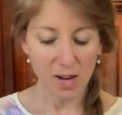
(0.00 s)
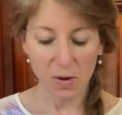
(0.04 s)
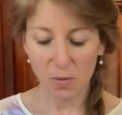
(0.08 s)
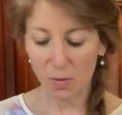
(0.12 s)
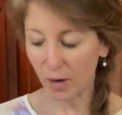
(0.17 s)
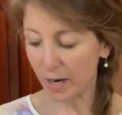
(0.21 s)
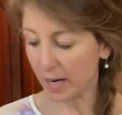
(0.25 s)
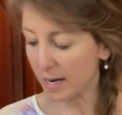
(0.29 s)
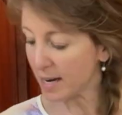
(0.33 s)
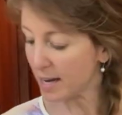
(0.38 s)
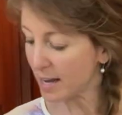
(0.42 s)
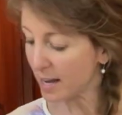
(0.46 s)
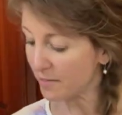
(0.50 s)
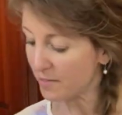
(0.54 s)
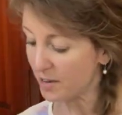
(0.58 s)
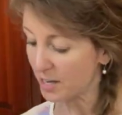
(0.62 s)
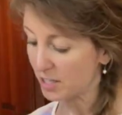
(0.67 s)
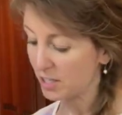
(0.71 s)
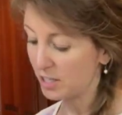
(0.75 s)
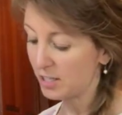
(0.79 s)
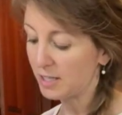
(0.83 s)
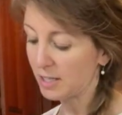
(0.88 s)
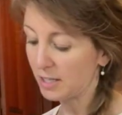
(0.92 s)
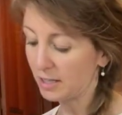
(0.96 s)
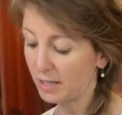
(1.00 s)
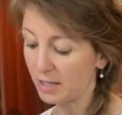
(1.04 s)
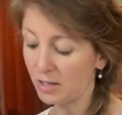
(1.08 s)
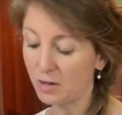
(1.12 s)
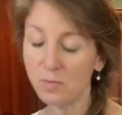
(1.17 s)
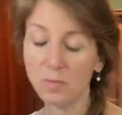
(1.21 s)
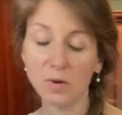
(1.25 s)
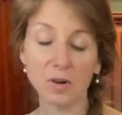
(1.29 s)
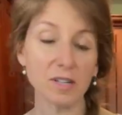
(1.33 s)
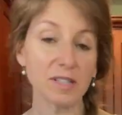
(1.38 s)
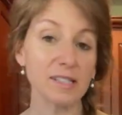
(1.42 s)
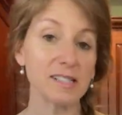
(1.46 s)
We're gonna give it just a little
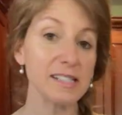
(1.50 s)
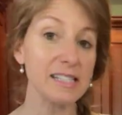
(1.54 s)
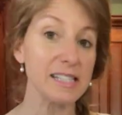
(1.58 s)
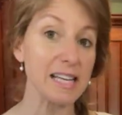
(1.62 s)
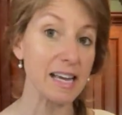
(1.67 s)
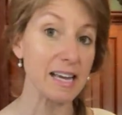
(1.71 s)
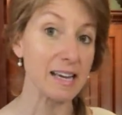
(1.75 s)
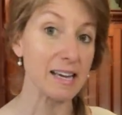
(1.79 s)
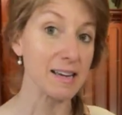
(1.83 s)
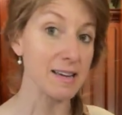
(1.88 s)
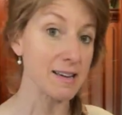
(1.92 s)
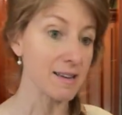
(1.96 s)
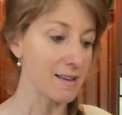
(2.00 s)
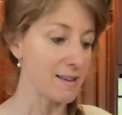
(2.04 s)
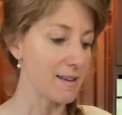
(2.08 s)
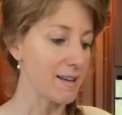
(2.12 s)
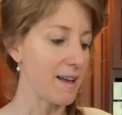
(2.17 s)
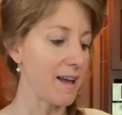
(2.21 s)
more zing,